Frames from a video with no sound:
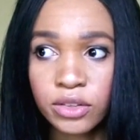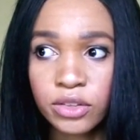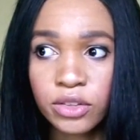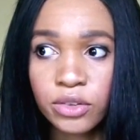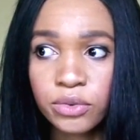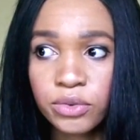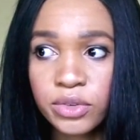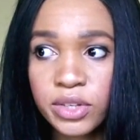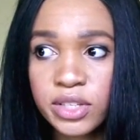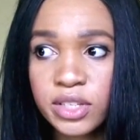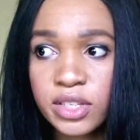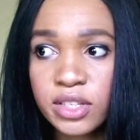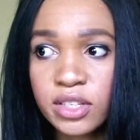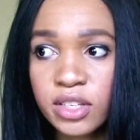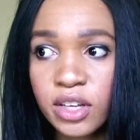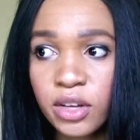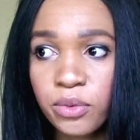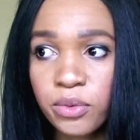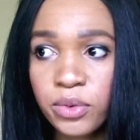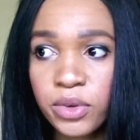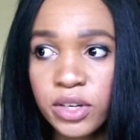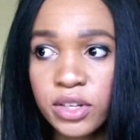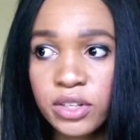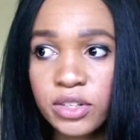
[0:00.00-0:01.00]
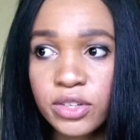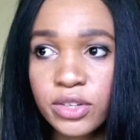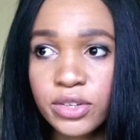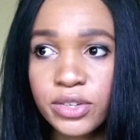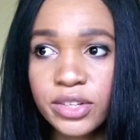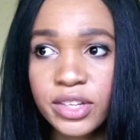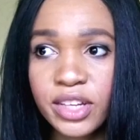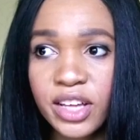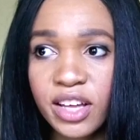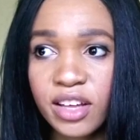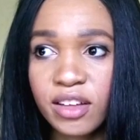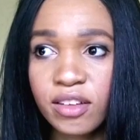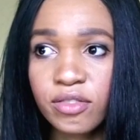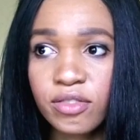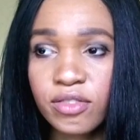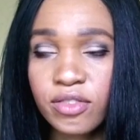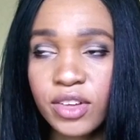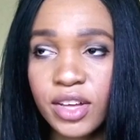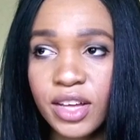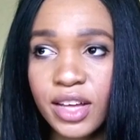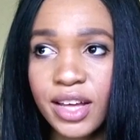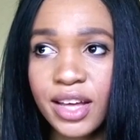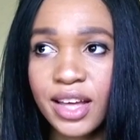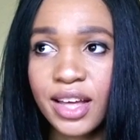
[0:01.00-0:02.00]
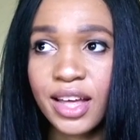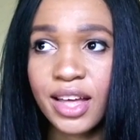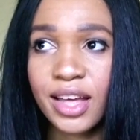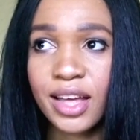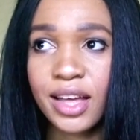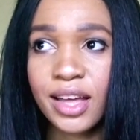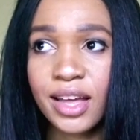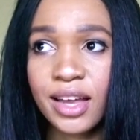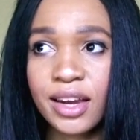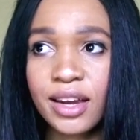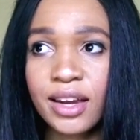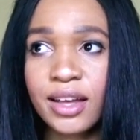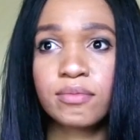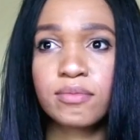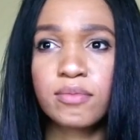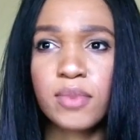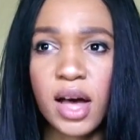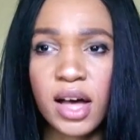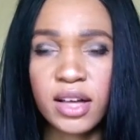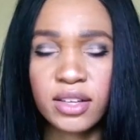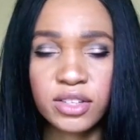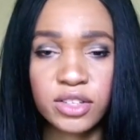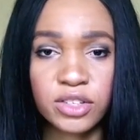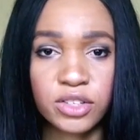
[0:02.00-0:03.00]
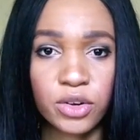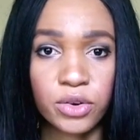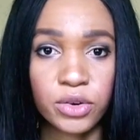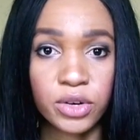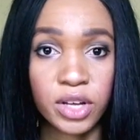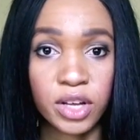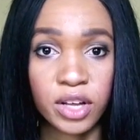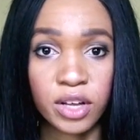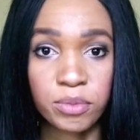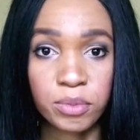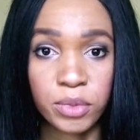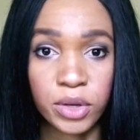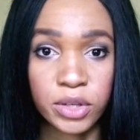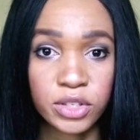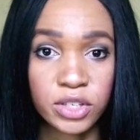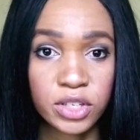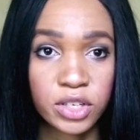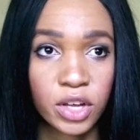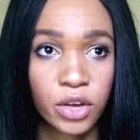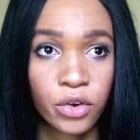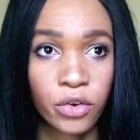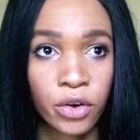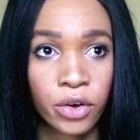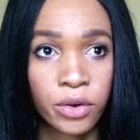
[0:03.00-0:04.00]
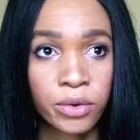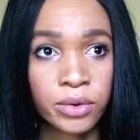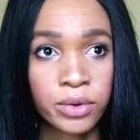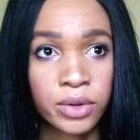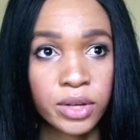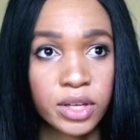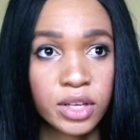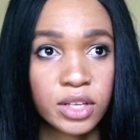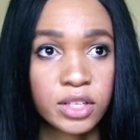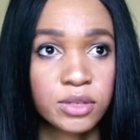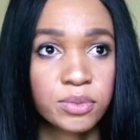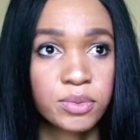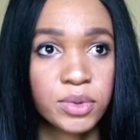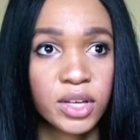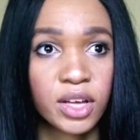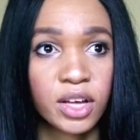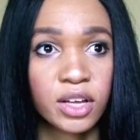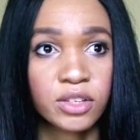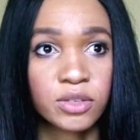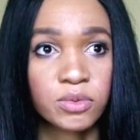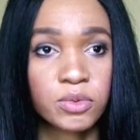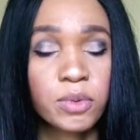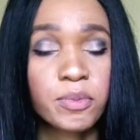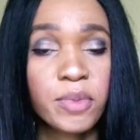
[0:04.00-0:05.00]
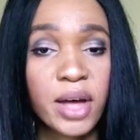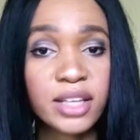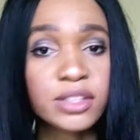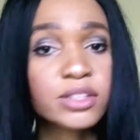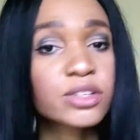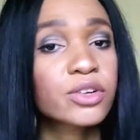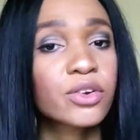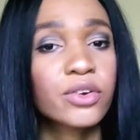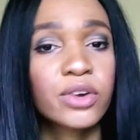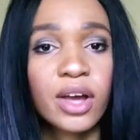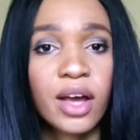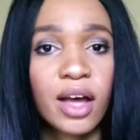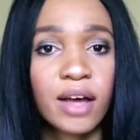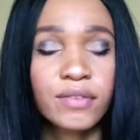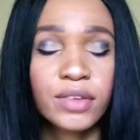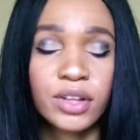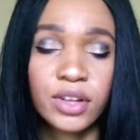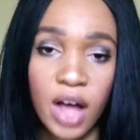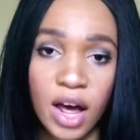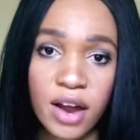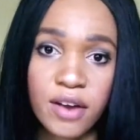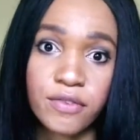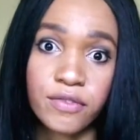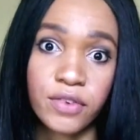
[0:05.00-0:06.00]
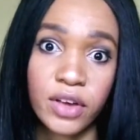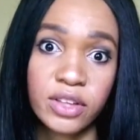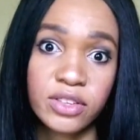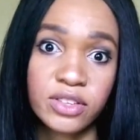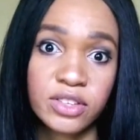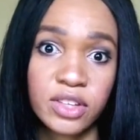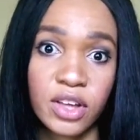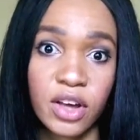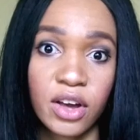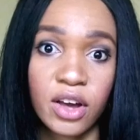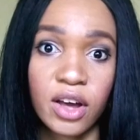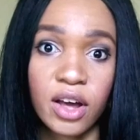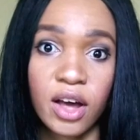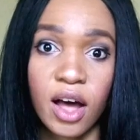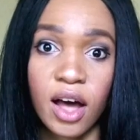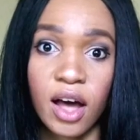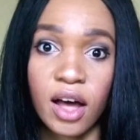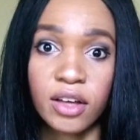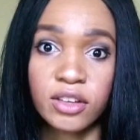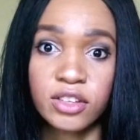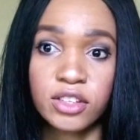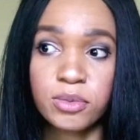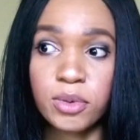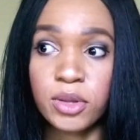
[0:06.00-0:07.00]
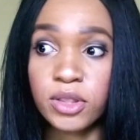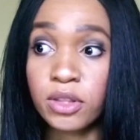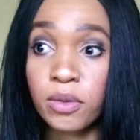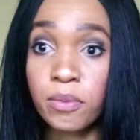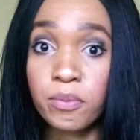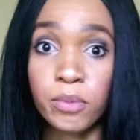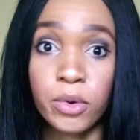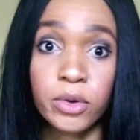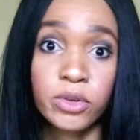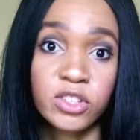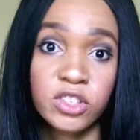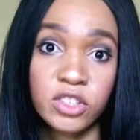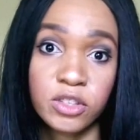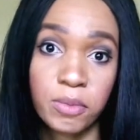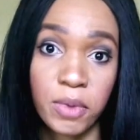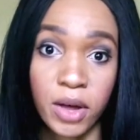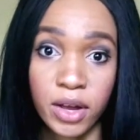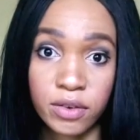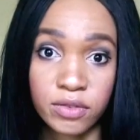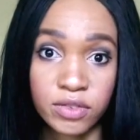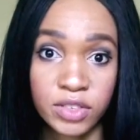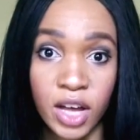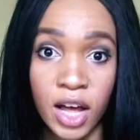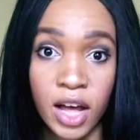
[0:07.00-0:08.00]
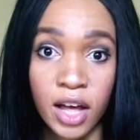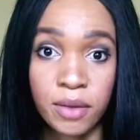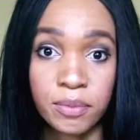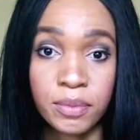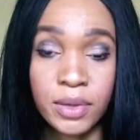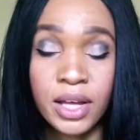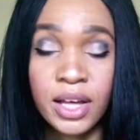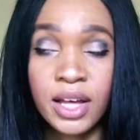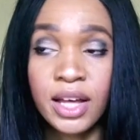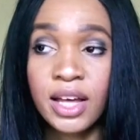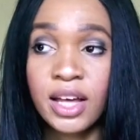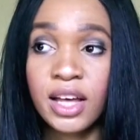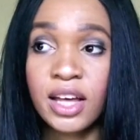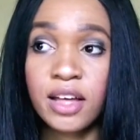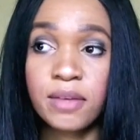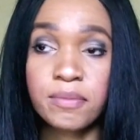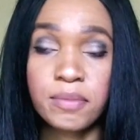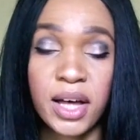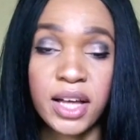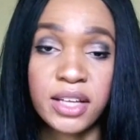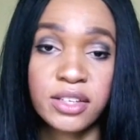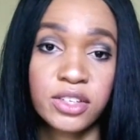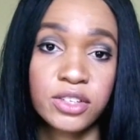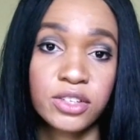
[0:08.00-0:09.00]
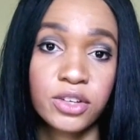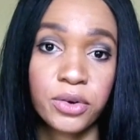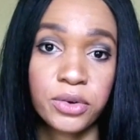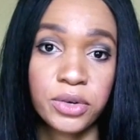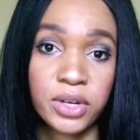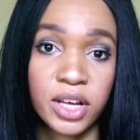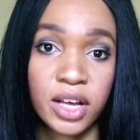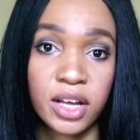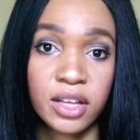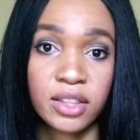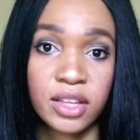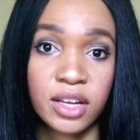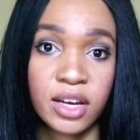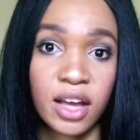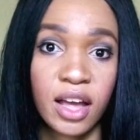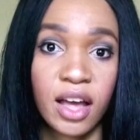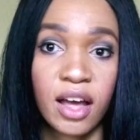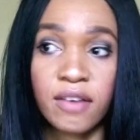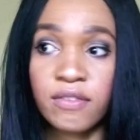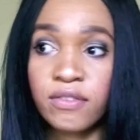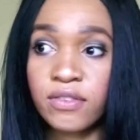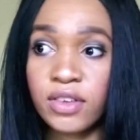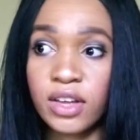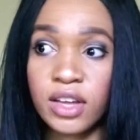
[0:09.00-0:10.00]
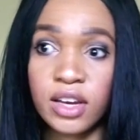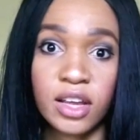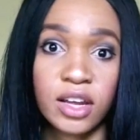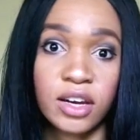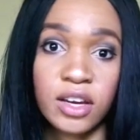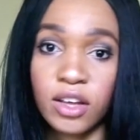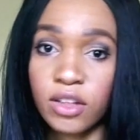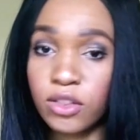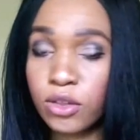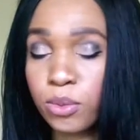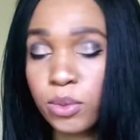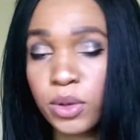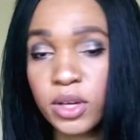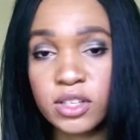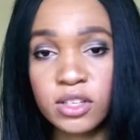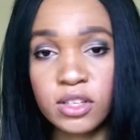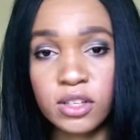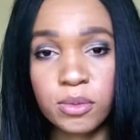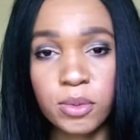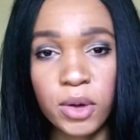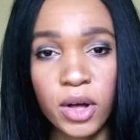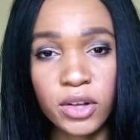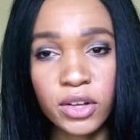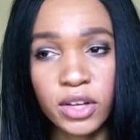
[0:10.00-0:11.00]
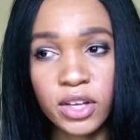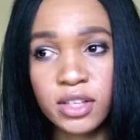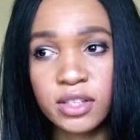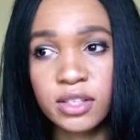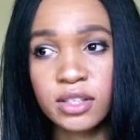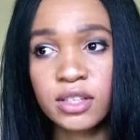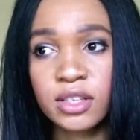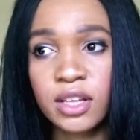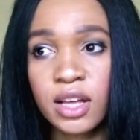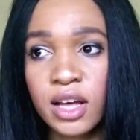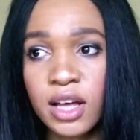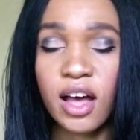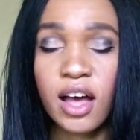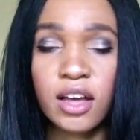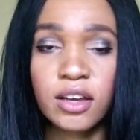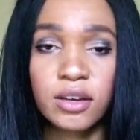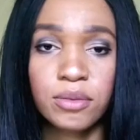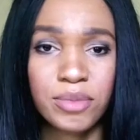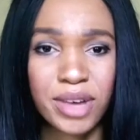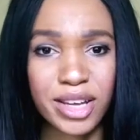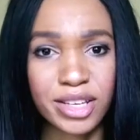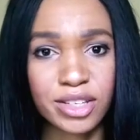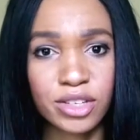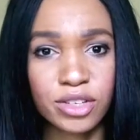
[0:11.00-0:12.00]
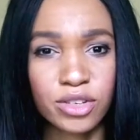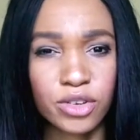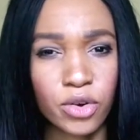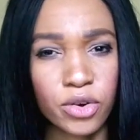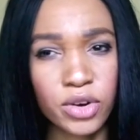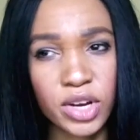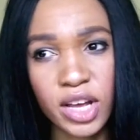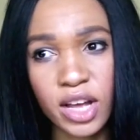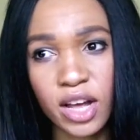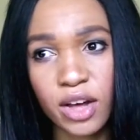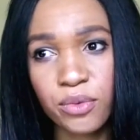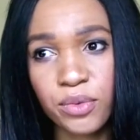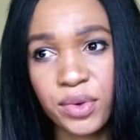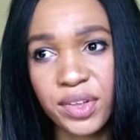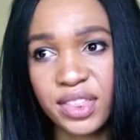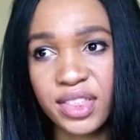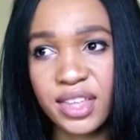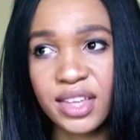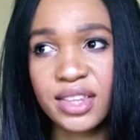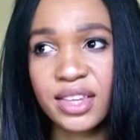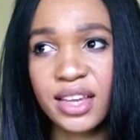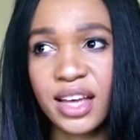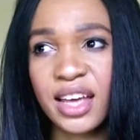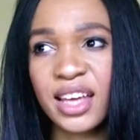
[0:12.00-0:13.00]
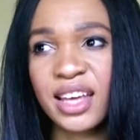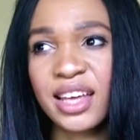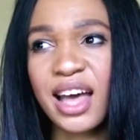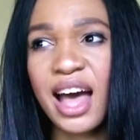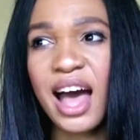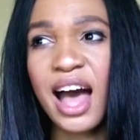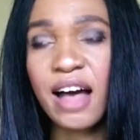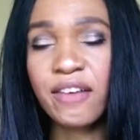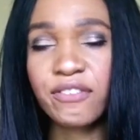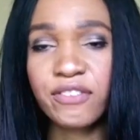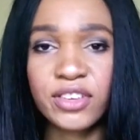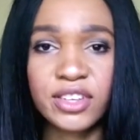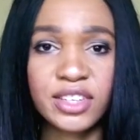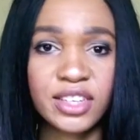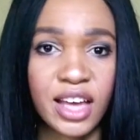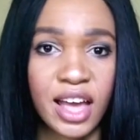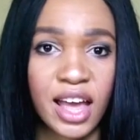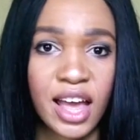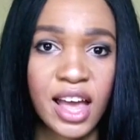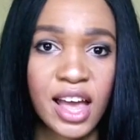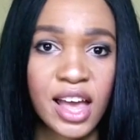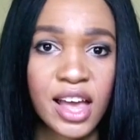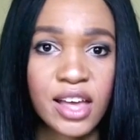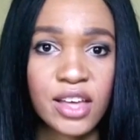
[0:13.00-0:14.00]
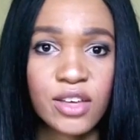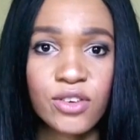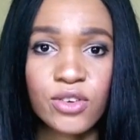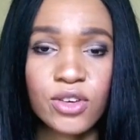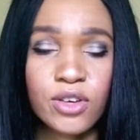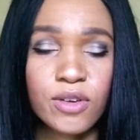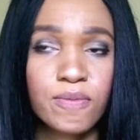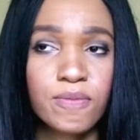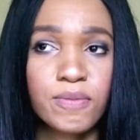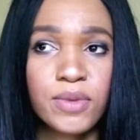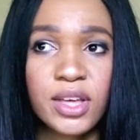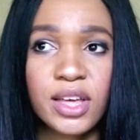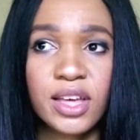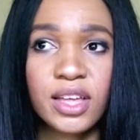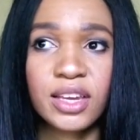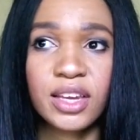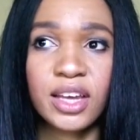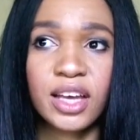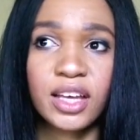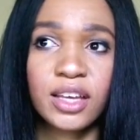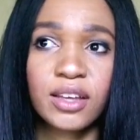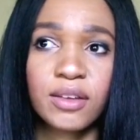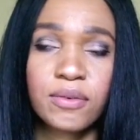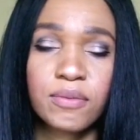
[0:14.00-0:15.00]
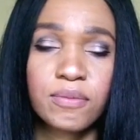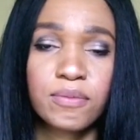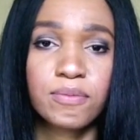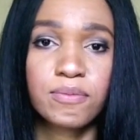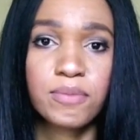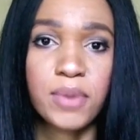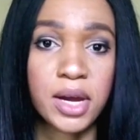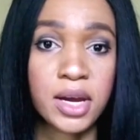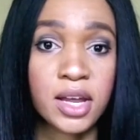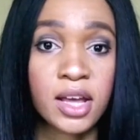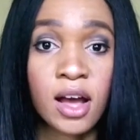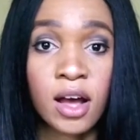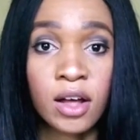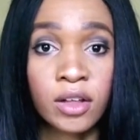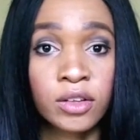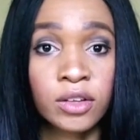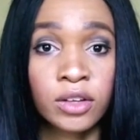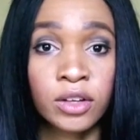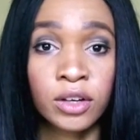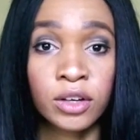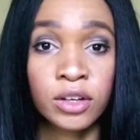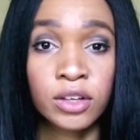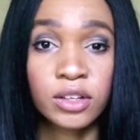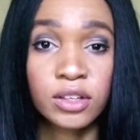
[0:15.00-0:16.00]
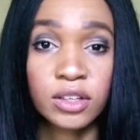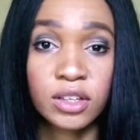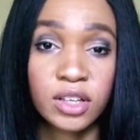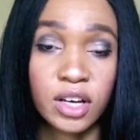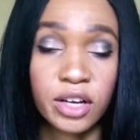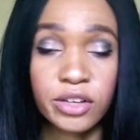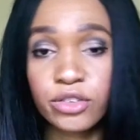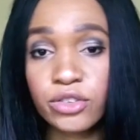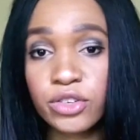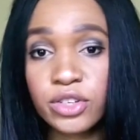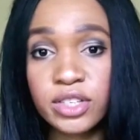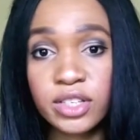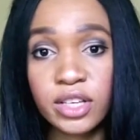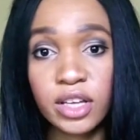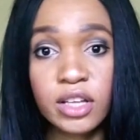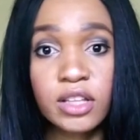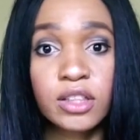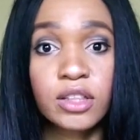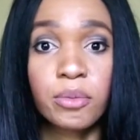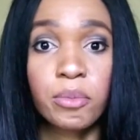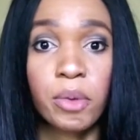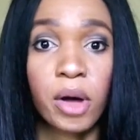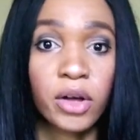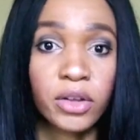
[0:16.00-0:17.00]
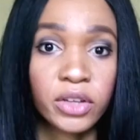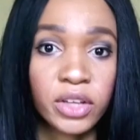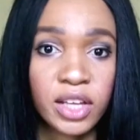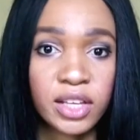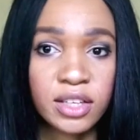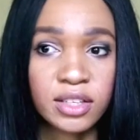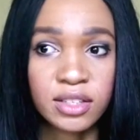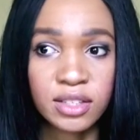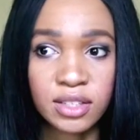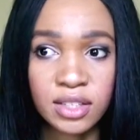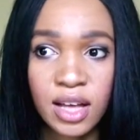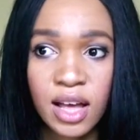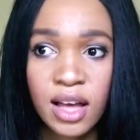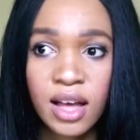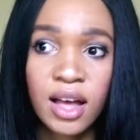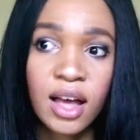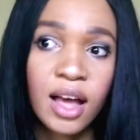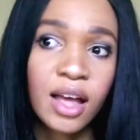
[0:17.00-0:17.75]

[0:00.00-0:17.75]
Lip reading: The reasons I wanted to live in Macedonia and Montenegro is because, well, Macedonia, I have a lot of friends there. I spent the most amount of time in Macedonia than I have in any other place in the Balkans. And Macedonia, within like half a day, you can be in like many other countries in the Balkans.